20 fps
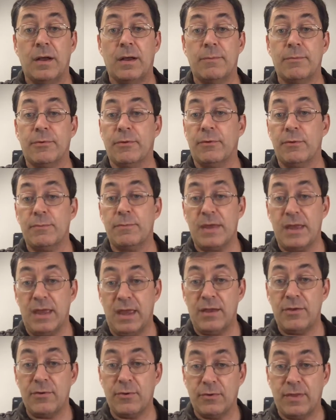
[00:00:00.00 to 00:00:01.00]
so it'll be
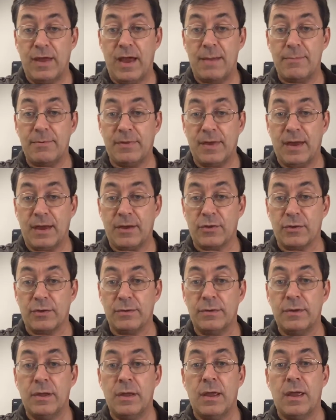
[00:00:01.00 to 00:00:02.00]
in your lab
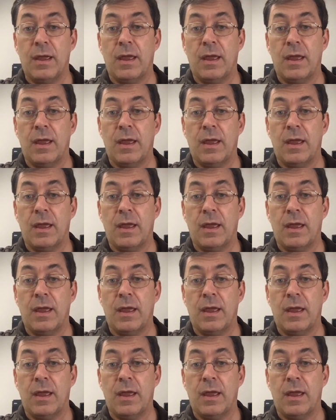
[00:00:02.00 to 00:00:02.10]
section.